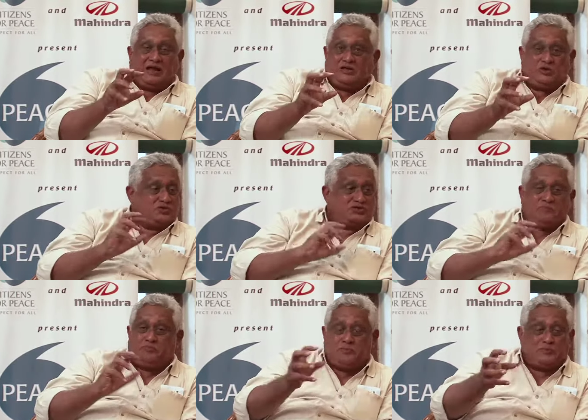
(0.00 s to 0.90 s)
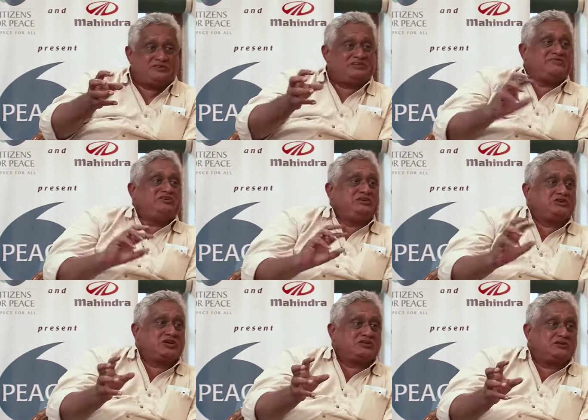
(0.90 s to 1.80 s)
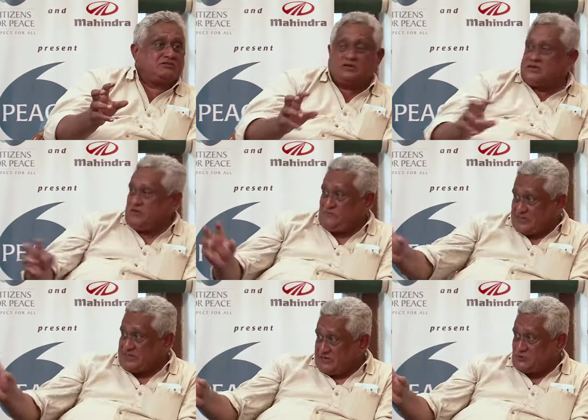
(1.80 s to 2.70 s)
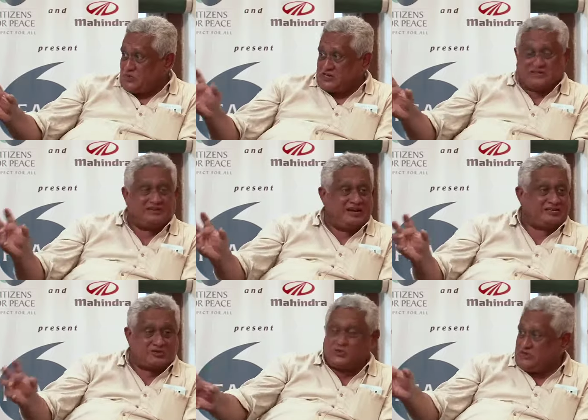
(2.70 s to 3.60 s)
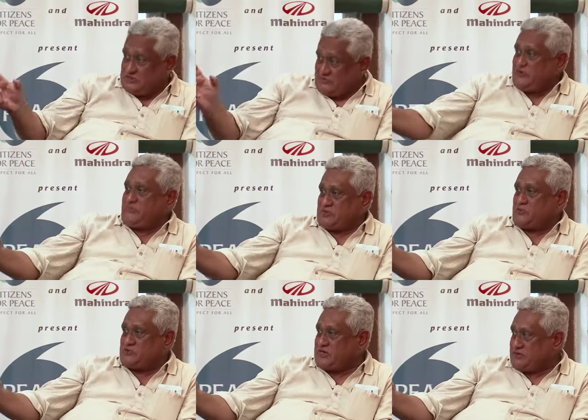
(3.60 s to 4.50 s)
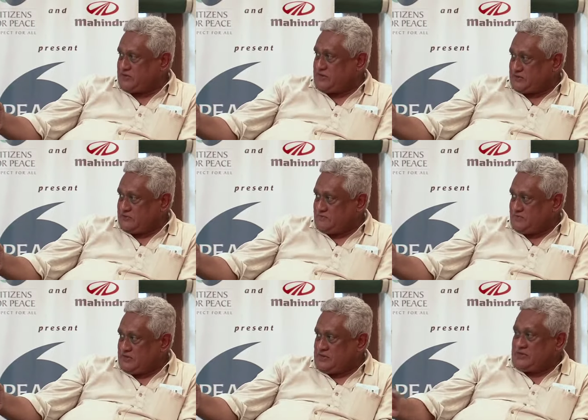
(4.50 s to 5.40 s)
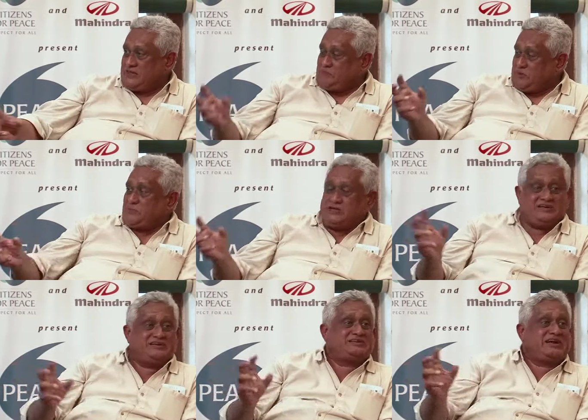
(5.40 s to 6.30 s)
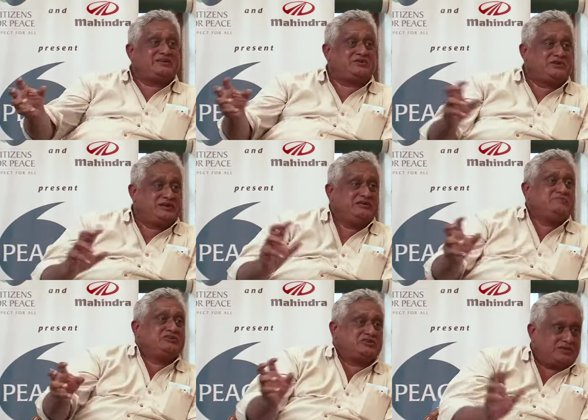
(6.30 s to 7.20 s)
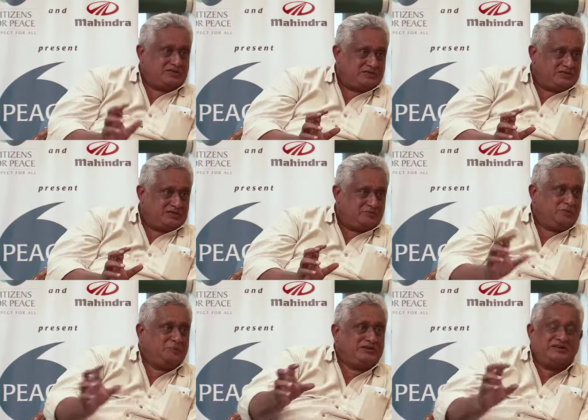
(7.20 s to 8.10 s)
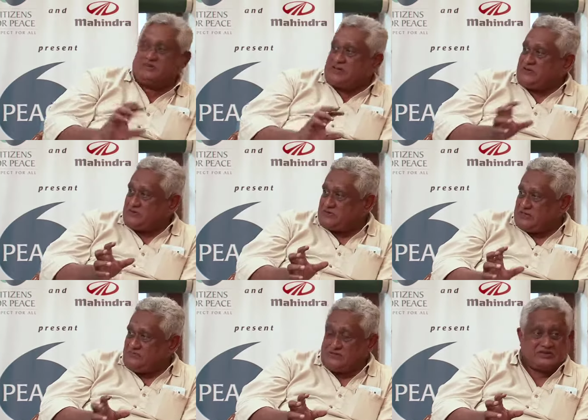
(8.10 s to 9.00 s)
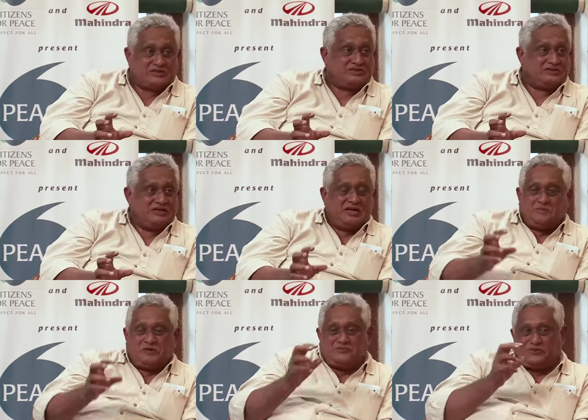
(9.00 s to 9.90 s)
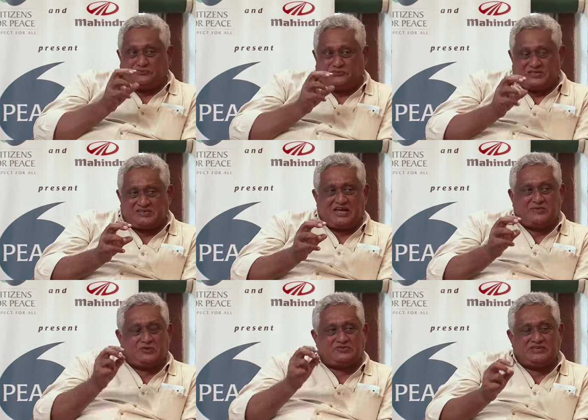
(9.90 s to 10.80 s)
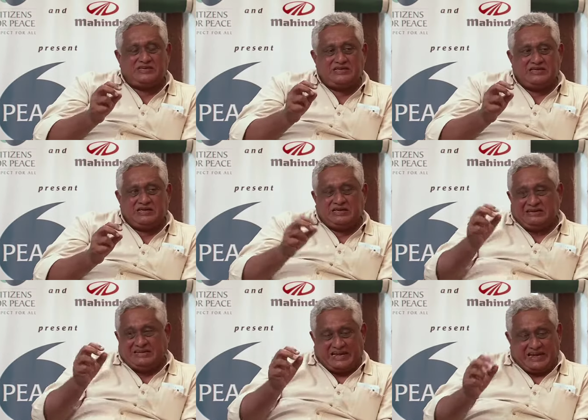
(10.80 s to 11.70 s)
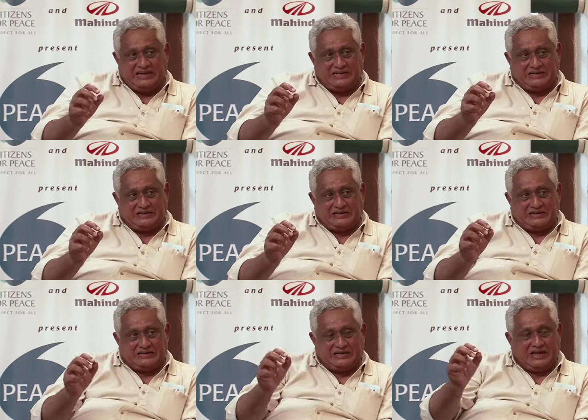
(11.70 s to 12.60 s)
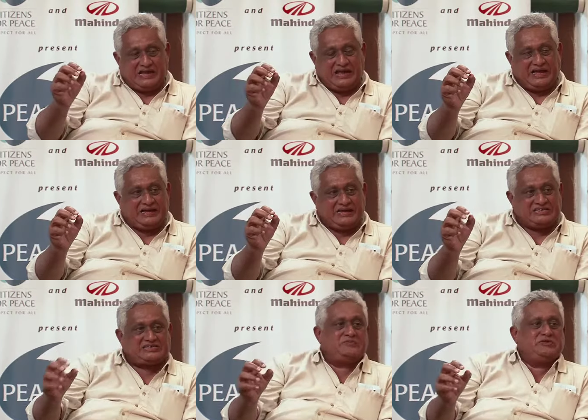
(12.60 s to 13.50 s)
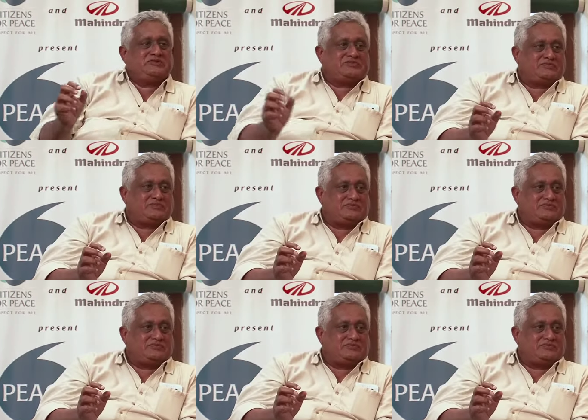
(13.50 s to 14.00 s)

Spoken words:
you'll see people saving each other. In fact, that is one of the great stories, even of the Gujarat riot, that people did try to redeem each other. People did try to save each other. But for the first time, you're seeing terror and exterminism,